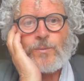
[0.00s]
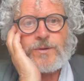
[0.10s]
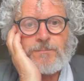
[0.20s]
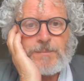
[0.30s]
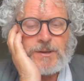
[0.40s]

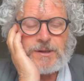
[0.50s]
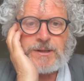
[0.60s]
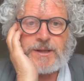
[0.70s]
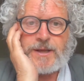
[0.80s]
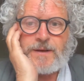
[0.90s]
With the
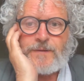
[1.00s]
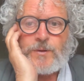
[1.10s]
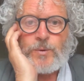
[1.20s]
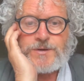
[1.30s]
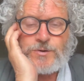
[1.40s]
milk line,
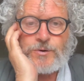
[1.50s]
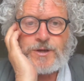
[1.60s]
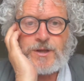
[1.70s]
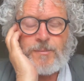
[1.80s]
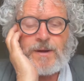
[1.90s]
we're
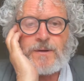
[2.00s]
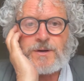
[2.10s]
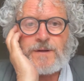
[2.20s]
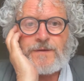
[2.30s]
talking about